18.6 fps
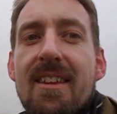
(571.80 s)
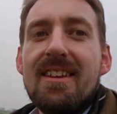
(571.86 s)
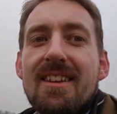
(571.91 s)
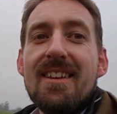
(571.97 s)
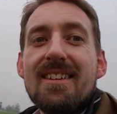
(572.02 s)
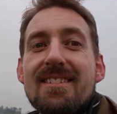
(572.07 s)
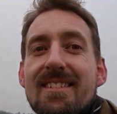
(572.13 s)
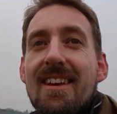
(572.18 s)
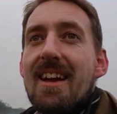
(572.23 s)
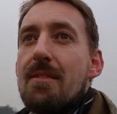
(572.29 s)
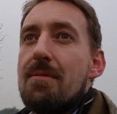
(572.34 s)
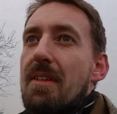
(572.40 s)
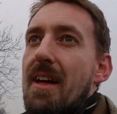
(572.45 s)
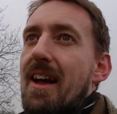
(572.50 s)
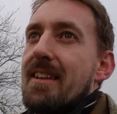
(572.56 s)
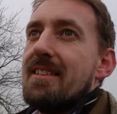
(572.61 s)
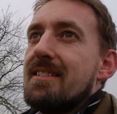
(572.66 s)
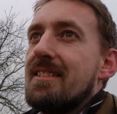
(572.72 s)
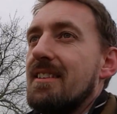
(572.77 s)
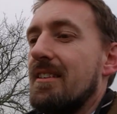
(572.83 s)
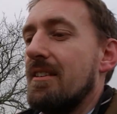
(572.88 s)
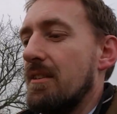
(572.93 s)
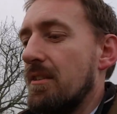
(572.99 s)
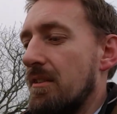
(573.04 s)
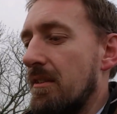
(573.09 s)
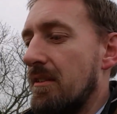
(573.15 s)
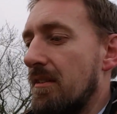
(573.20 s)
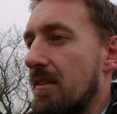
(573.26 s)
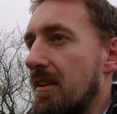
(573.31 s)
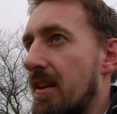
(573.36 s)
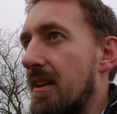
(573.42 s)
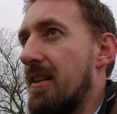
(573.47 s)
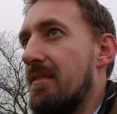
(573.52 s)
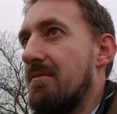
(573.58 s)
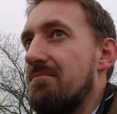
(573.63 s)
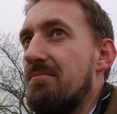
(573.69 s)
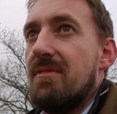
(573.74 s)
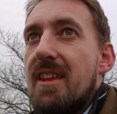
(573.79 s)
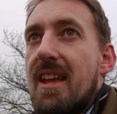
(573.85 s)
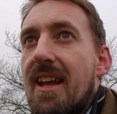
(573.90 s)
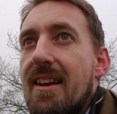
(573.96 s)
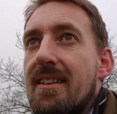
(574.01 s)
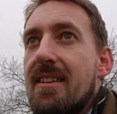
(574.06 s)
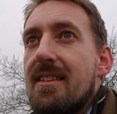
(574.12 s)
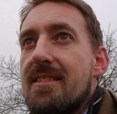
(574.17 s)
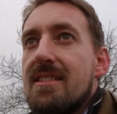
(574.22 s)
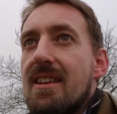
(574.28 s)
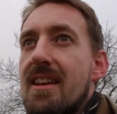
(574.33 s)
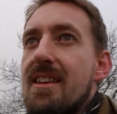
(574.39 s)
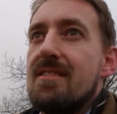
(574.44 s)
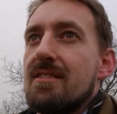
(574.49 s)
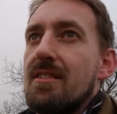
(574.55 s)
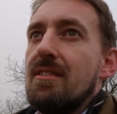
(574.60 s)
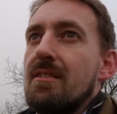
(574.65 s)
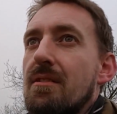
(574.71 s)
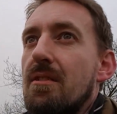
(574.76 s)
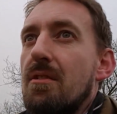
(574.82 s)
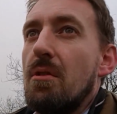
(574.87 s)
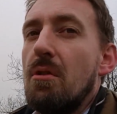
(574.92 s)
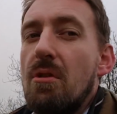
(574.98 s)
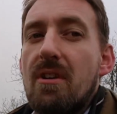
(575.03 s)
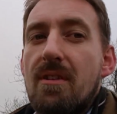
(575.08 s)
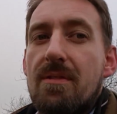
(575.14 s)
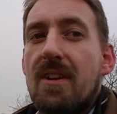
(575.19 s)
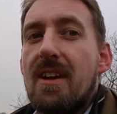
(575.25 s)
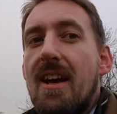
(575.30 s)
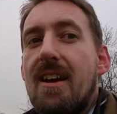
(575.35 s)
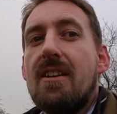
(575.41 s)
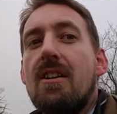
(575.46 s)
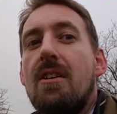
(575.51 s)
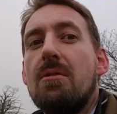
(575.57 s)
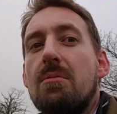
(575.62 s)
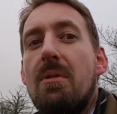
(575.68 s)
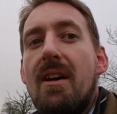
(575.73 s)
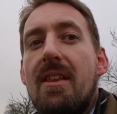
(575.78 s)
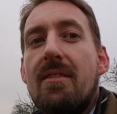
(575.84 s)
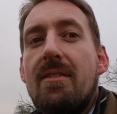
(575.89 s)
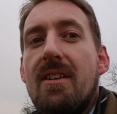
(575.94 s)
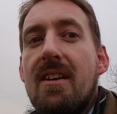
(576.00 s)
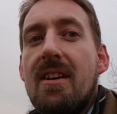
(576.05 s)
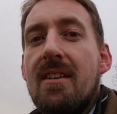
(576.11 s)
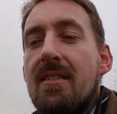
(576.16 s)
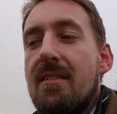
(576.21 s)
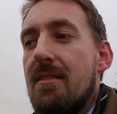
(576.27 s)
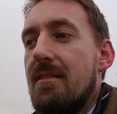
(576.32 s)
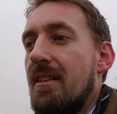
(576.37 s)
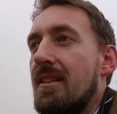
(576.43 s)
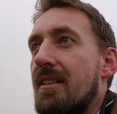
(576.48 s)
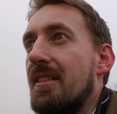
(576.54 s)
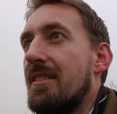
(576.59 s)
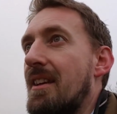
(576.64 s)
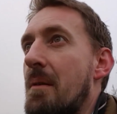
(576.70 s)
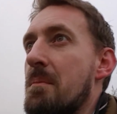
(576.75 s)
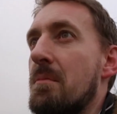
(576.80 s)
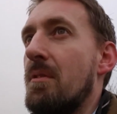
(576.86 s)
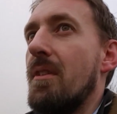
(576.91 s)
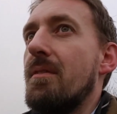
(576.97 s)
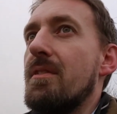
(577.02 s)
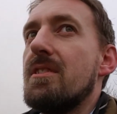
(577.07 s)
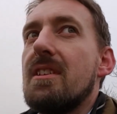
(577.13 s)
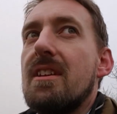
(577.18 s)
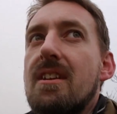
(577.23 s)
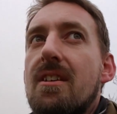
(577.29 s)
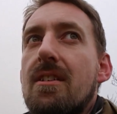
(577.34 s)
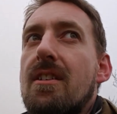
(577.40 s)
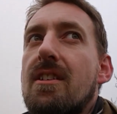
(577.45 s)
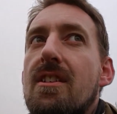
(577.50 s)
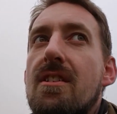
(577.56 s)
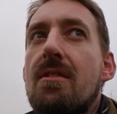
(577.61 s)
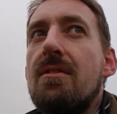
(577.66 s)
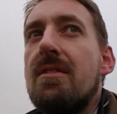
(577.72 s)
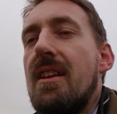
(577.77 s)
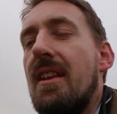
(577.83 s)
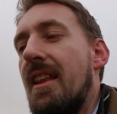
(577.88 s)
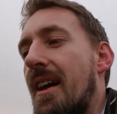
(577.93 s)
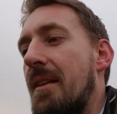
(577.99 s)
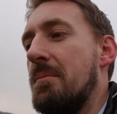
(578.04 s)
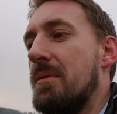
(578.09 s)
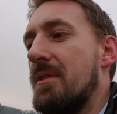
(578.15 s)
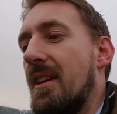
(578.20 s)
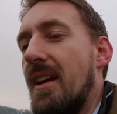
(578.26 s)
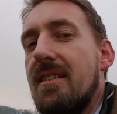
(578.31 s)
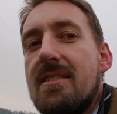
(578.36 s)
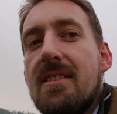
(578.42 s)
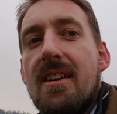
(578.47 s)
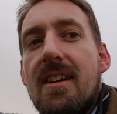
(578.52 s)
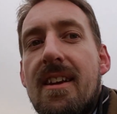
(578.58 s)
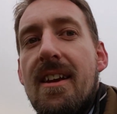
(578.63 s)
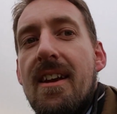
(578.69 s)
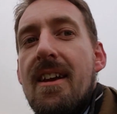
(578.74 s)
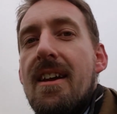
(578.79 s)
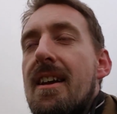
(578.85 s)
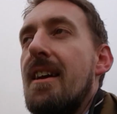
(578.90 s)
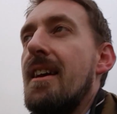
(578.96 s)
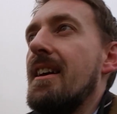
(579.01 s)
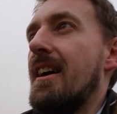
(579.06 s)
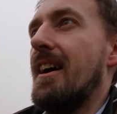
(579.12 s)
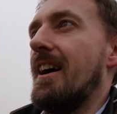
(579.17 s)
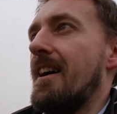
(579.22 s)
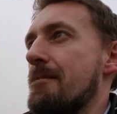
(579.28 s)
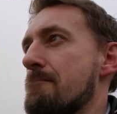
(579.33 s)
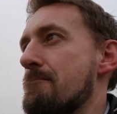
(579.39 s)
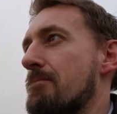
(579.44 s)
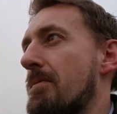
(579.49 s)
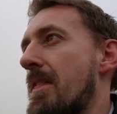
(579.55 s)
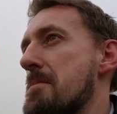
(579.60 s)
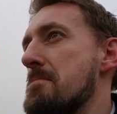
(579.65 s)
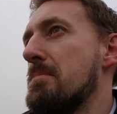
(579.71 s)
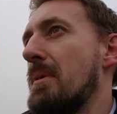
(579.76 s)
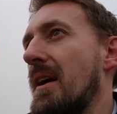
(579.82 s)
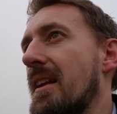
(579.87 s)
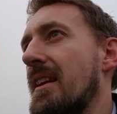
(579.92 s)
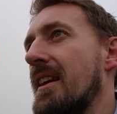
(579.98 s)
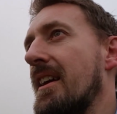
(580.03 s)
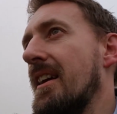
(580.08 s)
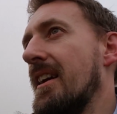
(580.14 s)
that you save that until the end of the season, or if you get cold weather in December, obviously you're going to use it then potentially. But